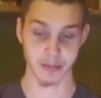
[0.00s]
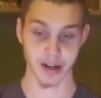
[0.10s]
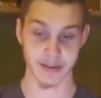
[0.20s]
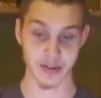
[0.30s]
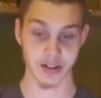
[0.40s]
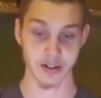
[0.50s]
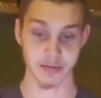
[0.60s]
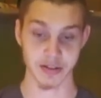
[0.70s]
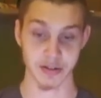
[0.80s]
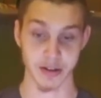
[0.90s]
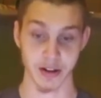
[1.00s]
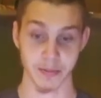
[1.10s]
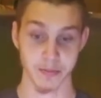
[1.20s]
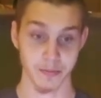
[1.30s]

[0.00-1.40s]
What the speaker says: Kind of a tongue twister there.